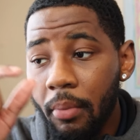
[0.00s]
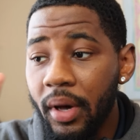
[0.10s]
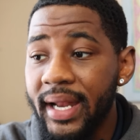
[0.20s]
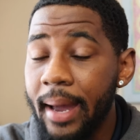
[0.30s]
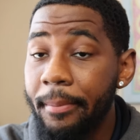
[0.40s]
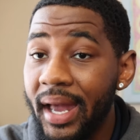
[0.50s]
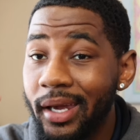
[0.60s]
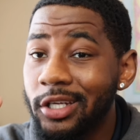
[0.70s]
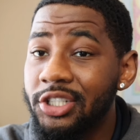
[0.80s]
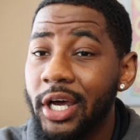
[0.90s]
But that
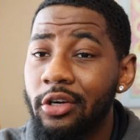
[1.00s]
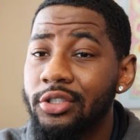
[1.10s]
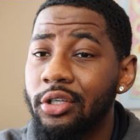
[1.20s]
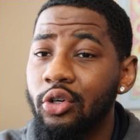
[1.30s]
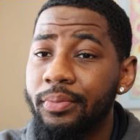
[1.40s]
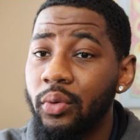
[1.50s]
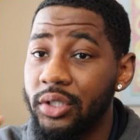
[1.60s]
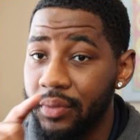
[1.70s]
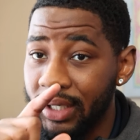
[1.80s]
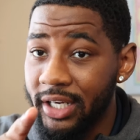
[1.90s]
bacon cheddar chalupa,
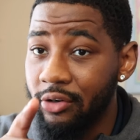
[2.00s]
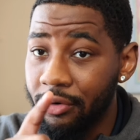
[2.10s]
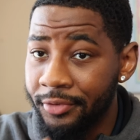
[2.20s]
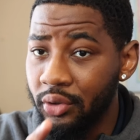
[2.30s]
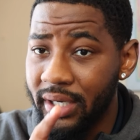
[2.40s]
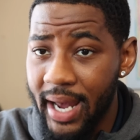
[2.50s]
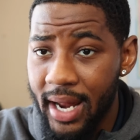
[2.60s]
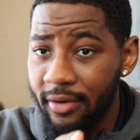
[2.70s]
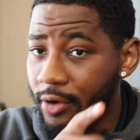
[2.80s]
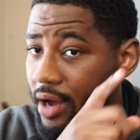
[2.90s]
which we did a review to
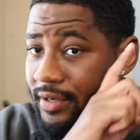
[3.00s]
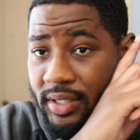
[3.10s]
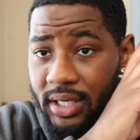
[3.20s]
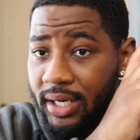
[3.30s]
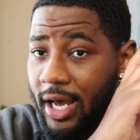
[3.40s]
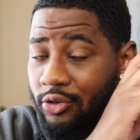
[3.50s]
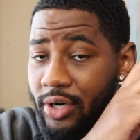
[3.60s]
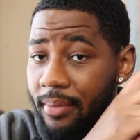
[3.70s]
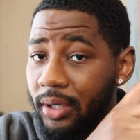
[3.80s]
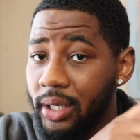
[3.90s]
that, if y'all haven't seen it, I'll
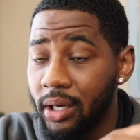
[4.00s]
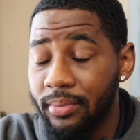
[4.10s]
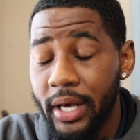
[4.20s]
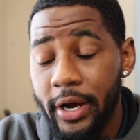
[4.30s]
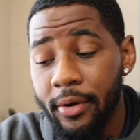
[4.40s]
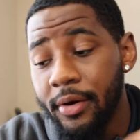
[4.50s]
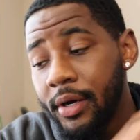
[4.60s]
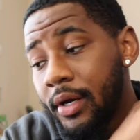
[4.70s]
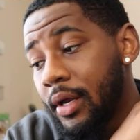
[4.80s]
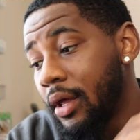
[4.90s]
drop the link up there.
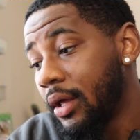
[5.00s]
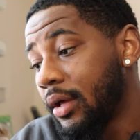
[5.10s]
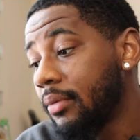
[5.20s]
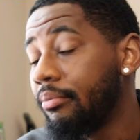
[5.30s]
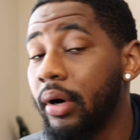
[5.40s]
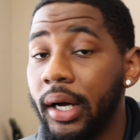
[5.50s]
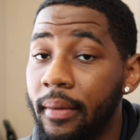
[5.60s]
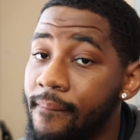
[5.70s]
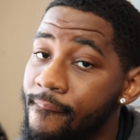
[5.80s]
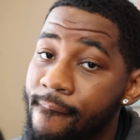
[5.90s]
Bruh.
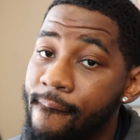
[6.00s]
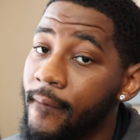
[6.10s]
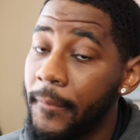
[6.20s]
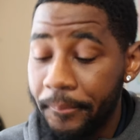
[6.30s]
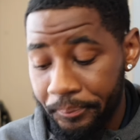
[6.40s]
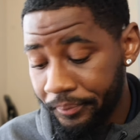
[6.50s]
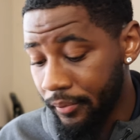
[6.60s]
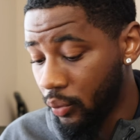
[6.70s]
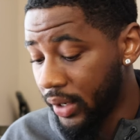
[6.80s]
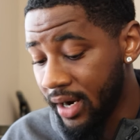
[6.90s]

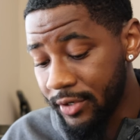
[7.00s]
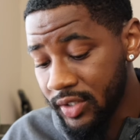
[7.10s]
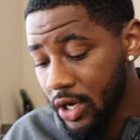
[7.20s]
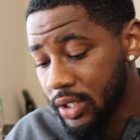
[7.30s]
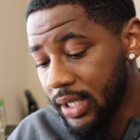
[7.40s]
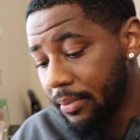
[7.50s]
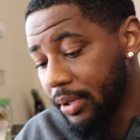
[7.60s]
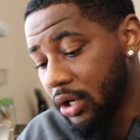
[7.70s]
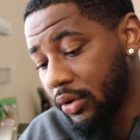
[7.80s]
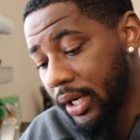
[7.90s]
Whatever sauce they
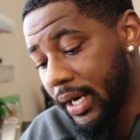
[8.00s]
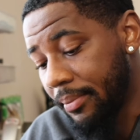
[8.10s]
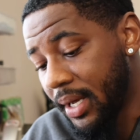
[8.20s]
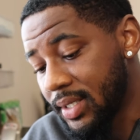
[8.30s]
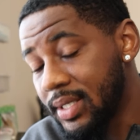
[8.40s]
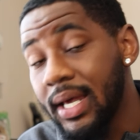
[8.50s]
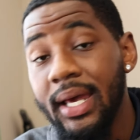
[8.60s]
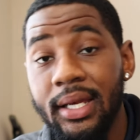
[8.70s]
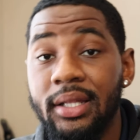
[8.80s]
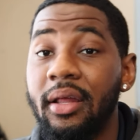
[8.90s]
put on there, that mess is
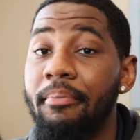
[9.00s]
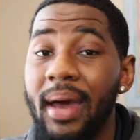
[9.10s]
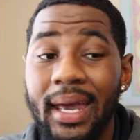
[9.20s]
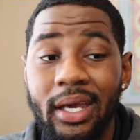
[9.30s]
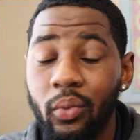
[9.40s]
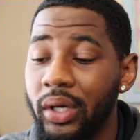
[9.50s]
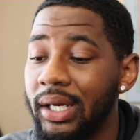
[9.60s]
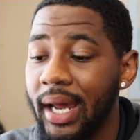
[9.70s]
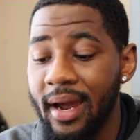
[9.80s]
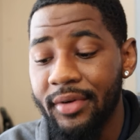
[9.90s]
hitting the bacon with
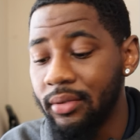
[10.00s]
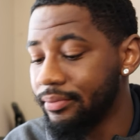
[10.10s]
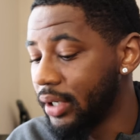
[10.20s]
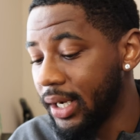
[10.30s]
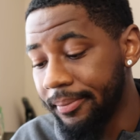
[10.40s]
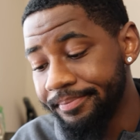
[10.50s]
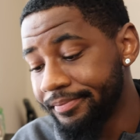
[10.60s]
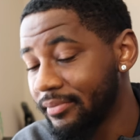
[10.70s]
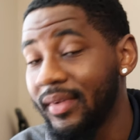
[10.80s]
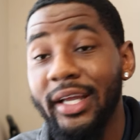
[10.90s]
it every bruh.
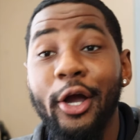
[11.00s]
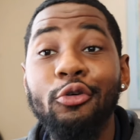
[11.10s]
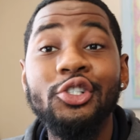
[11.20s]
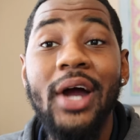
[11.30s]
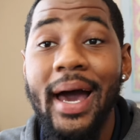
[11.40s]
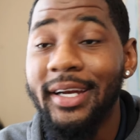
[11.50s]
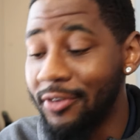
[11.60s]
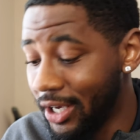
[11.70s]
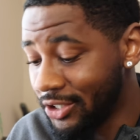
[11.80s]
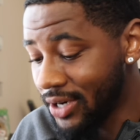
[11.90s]
And go try it
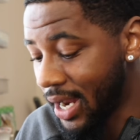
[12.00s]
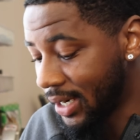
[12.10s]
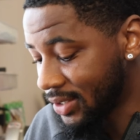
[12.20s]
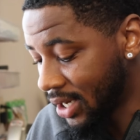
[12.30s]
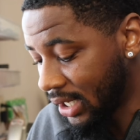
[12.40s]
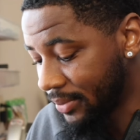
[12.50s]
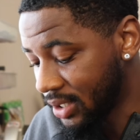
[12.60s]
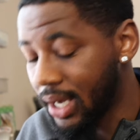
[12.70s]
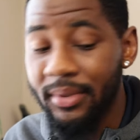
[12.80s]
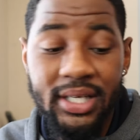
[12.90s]
if you ain't tried it. That's all I'm gonna
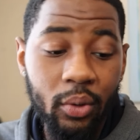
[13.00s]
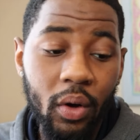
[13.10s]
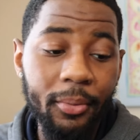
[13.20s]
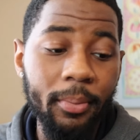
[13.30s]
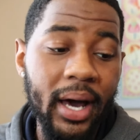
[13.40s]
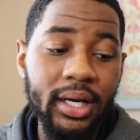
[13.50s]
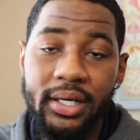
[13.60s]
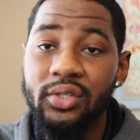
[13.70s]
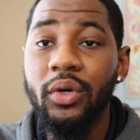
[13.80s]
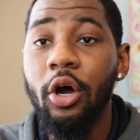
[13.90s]
say. I'm gonna take one more bite of
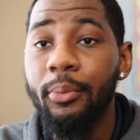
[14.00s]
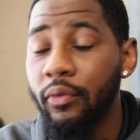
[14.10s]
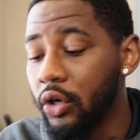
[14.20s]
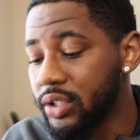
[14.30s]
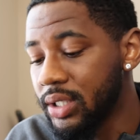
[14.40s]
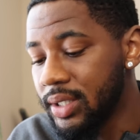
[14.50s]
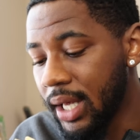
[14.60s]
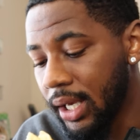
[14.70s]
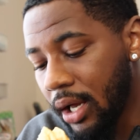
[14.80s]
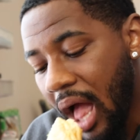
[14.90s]
this. We gonna move on to the
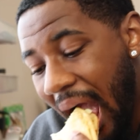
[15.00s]
state.